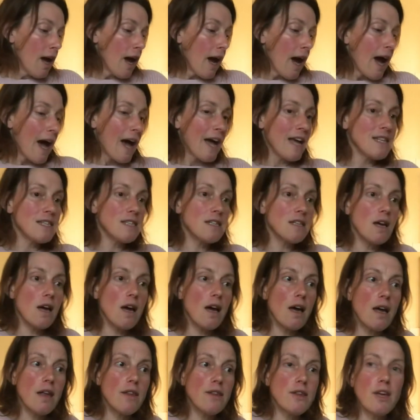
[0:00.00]
And
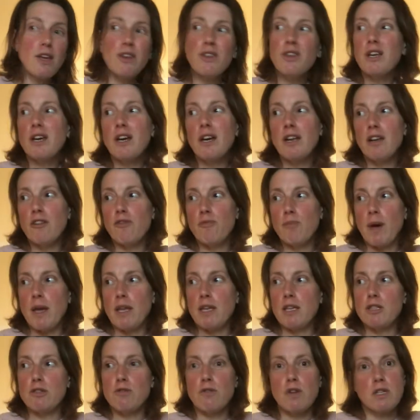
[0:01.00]
the other thing I love about
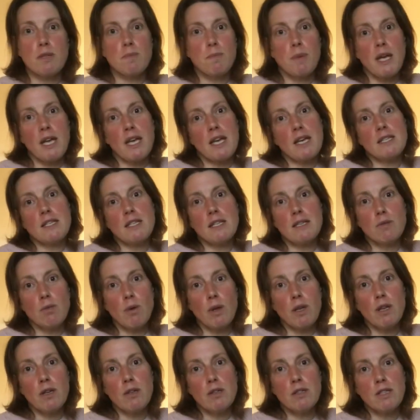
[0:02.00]
this recipe is it's one
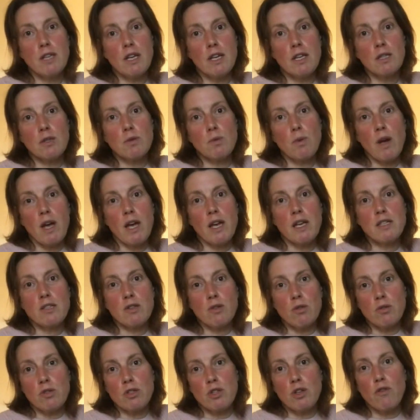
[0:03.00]
of those things where it's
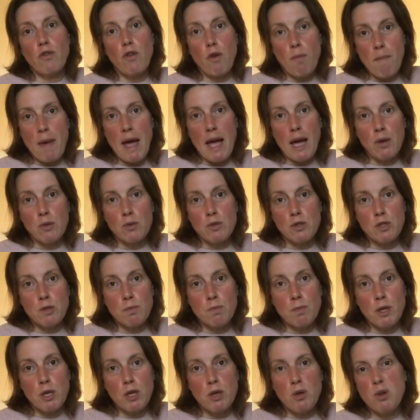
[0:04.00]
got sort of amounts,
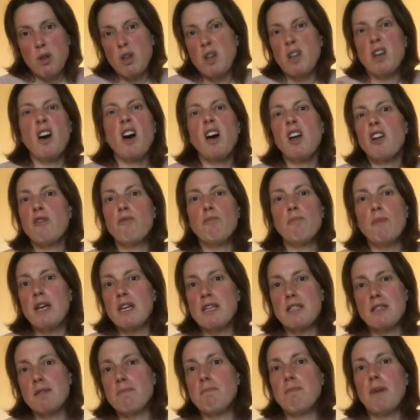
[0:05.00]
but you can kind of
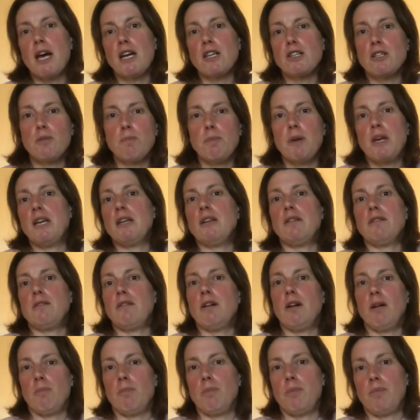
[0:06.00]
mix and match a bit and
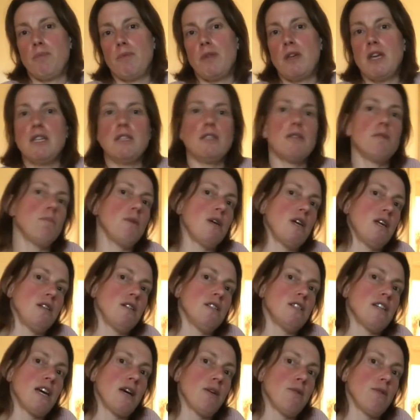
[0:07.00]
up this a bit and
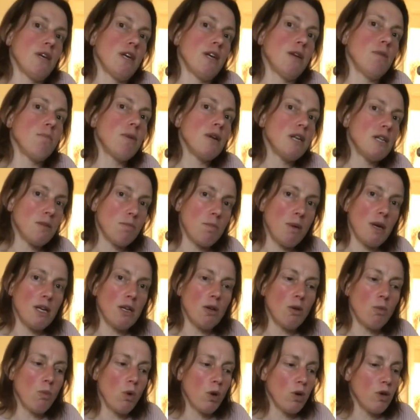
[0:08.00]
down that a bit depending
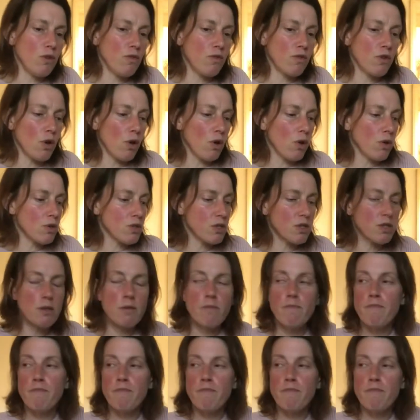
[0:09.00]
on what you've got.